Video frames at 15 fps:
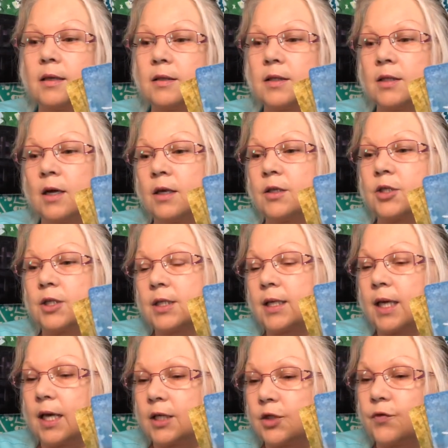It's not just a
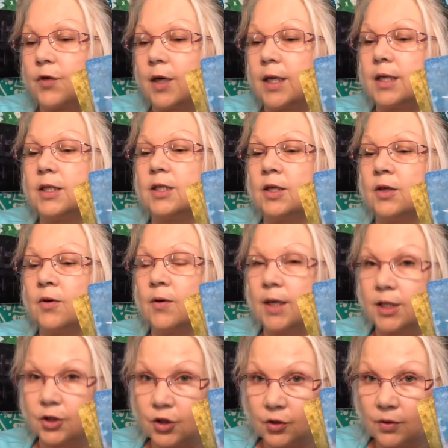catchphrase, you know. I
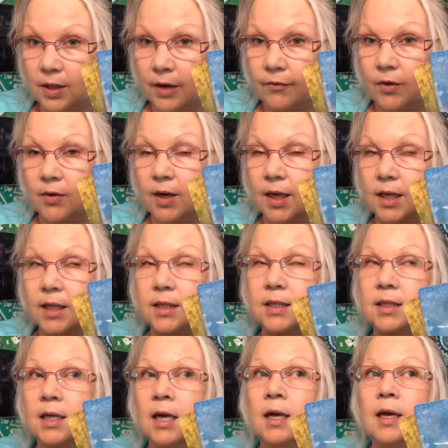do love you
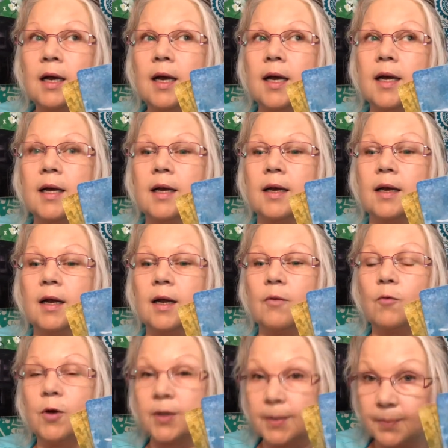guys, and I
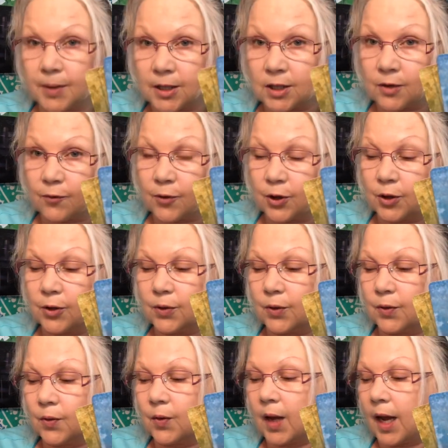want the best for
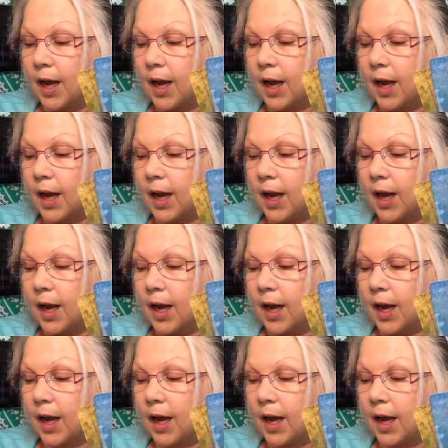you.